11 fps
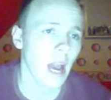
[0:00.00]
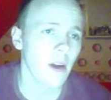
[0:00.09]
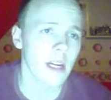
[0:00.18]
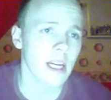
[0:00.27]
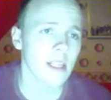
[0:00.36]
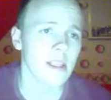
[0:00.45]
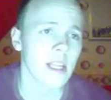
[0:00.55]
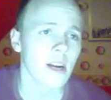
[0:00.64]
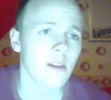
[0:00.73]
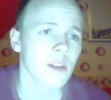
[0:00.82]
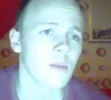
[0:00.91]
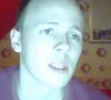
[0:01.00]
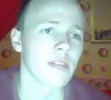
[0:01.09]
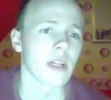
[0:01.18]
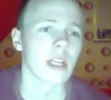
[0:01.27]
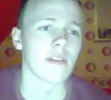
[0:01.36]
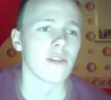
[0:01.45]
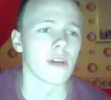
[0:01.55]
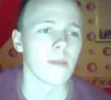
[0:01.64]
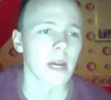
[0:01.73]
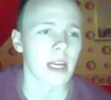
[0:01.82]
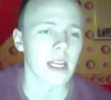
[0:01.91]
Ironhead there specifically
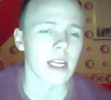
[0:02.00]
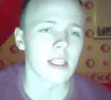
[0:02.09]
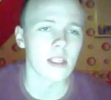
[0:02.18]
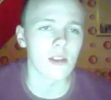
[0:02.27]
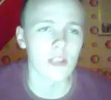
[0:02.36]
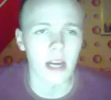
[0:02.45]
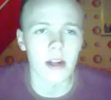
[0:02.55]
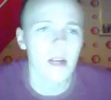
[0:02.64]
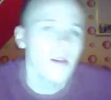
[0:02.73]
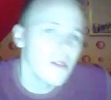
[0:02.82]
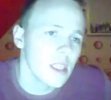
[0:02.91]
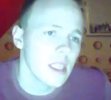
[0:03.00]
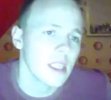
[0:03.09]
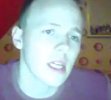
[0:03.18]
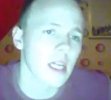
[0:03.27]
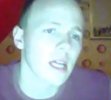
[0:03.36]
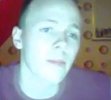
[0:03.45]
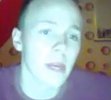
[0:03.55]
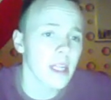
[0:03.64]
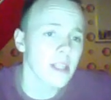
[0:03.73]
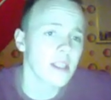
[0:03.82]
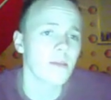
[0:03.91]
for the Mega DNC to scare it out and
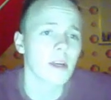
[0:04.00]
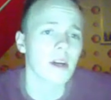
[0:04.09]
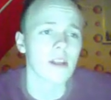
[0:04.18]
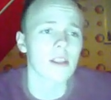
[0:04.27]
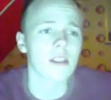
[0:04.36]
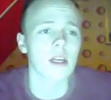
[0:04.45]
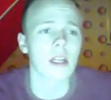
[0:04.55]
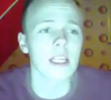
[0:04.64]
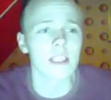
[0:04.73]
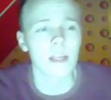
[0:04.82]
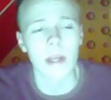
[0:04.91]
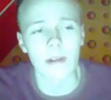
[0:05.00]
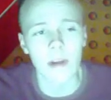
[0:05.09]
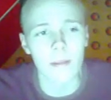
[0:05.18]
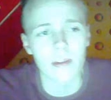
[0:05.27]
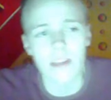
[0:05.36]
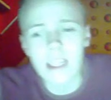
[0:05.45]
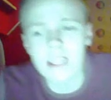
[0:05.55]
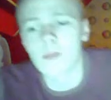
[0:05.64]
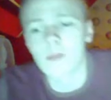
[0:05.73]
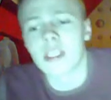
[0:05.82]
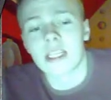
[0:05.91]
beat it because last time he ran
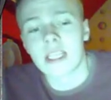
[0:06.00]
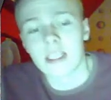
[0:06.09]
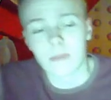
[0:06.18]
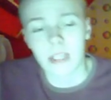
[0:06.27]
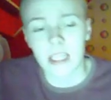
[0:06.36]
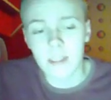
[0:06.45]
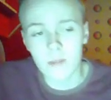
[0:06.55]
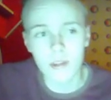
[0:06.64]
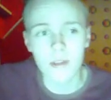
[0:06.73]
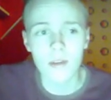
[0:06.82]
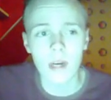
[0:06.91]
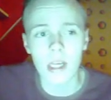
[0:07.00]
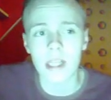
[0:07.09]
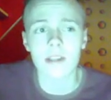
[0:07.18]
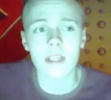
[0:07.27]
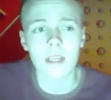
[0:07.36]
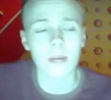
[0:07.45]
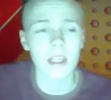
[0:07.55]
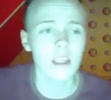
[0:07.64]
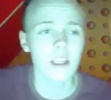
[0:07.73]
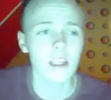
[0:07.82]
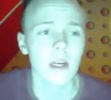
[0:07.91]
Protect, which I didn't predict him to do in the team
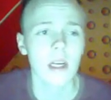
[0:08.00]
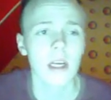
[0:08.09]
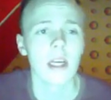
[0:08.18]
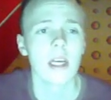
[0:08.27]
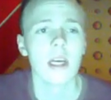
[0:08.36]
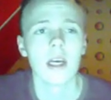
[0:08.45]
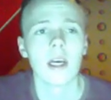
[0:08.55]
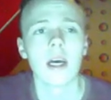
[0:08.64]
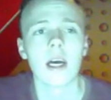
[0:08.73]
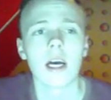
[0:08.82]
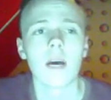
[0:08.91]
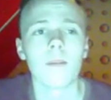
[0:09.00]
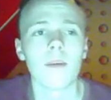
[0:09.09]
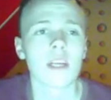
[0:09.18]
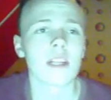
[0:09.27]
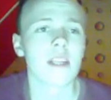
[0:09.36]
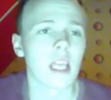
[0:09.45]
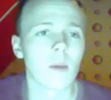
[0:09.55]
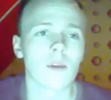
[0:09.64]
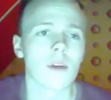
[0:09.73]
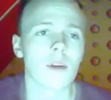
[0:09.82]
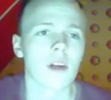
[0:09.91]
matchup. But I think
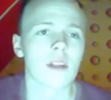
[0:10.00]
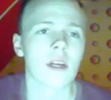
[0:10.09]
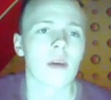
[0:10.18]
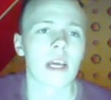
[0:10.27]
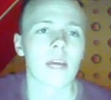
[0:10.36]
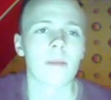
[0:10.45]
he will do it right now